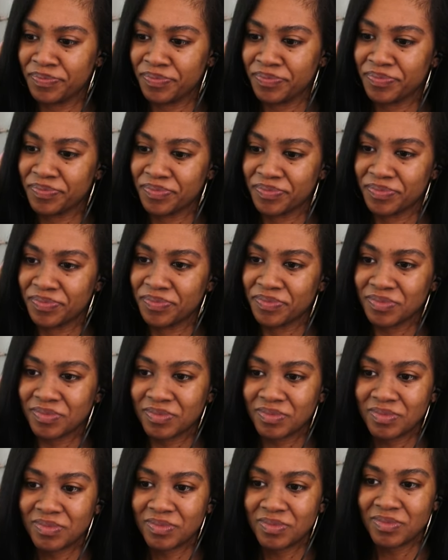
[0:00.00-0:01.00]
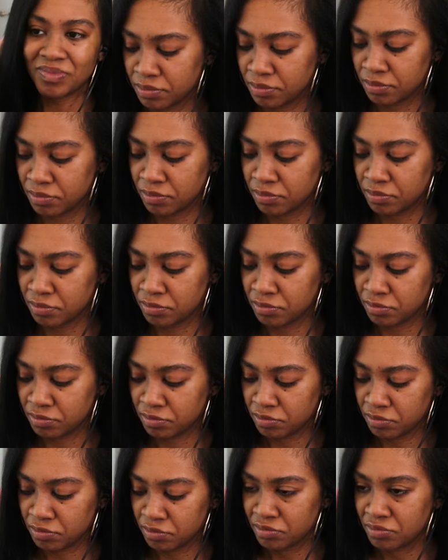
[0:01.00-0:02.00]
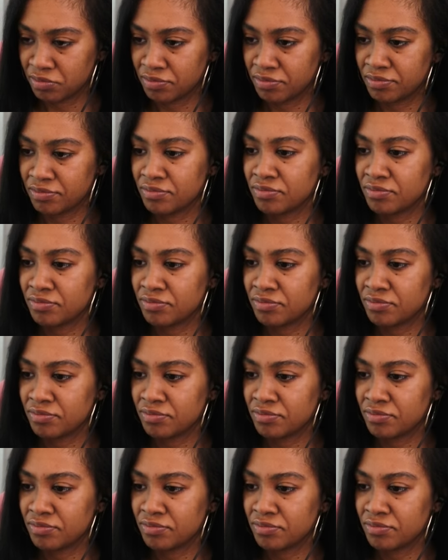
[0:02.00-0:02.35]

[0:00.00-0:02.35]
(silence)